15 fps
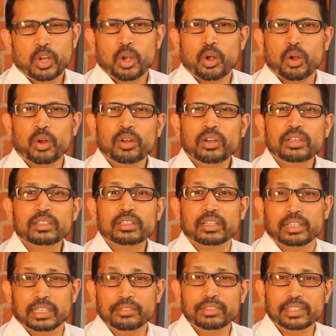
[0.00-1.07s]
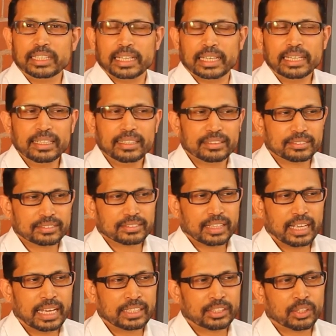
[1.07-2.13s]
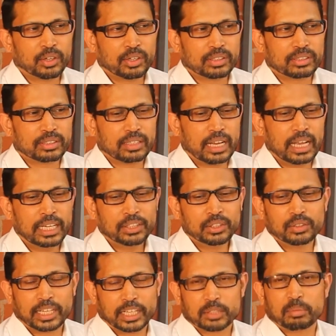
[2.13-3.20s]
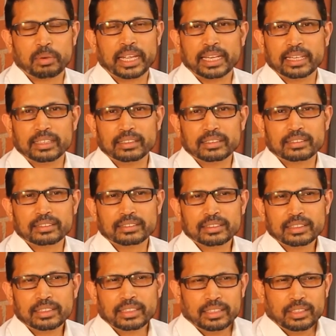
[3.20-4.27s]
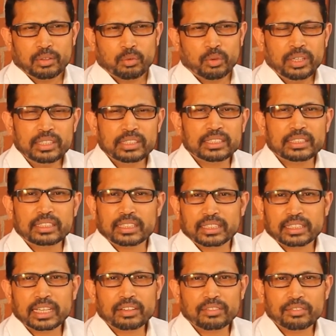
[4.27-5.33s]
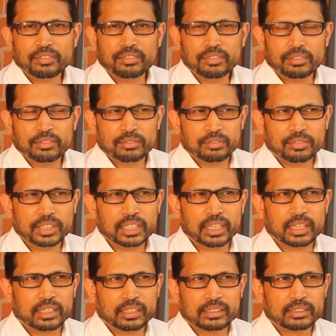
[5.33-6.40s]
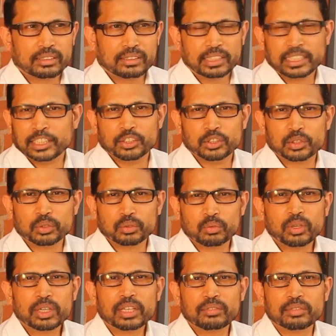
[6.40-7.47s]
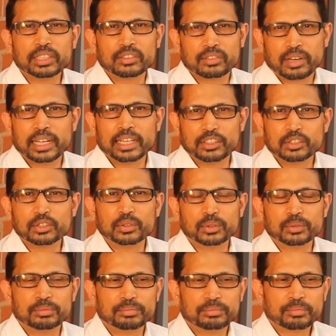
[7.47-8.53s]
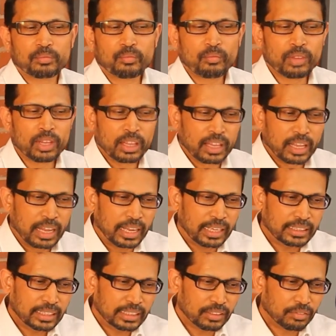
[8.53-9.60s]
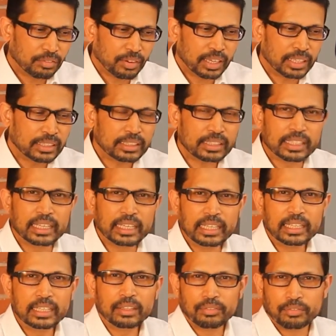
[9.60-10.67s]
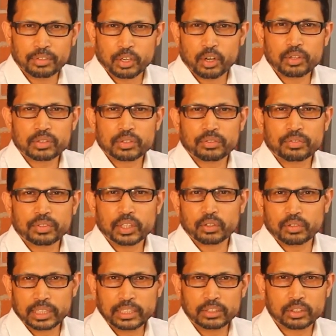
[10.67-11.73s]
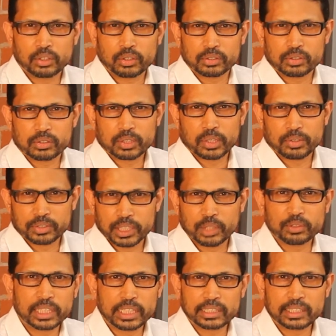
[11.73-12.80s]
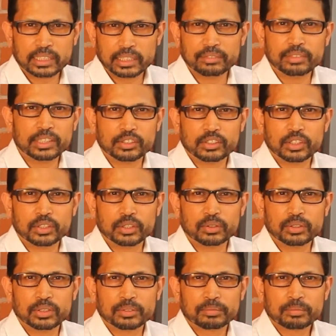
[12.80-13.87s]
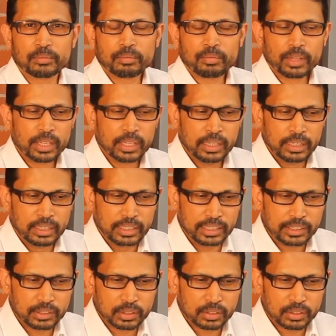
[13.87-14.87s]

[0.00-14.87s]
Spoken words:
On Liver Day, I thought I should explain what is it that we are into? What are we trying to do? I think the one key philosophy or ethos of South Asian Liver Institute is to